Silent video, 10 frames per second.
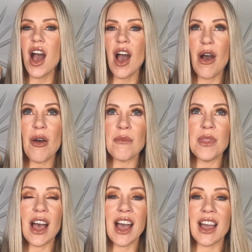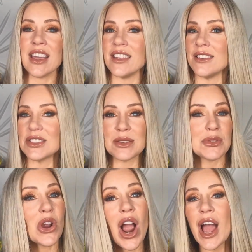I
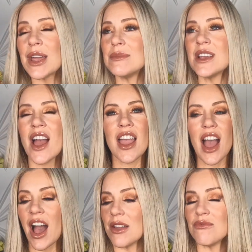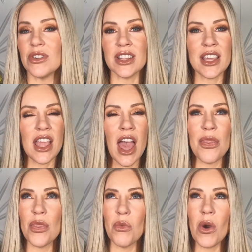subscribed,
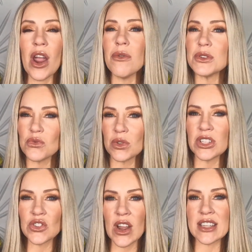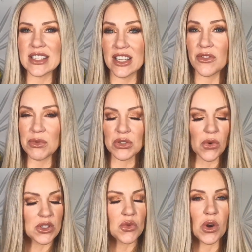and where I was really trying to see if it was
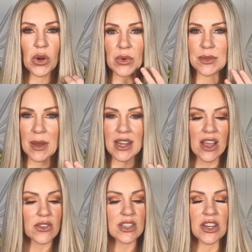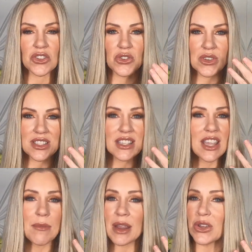going to work was my nails. And as you can
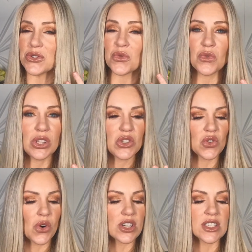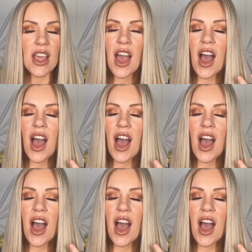see, my nails are really short.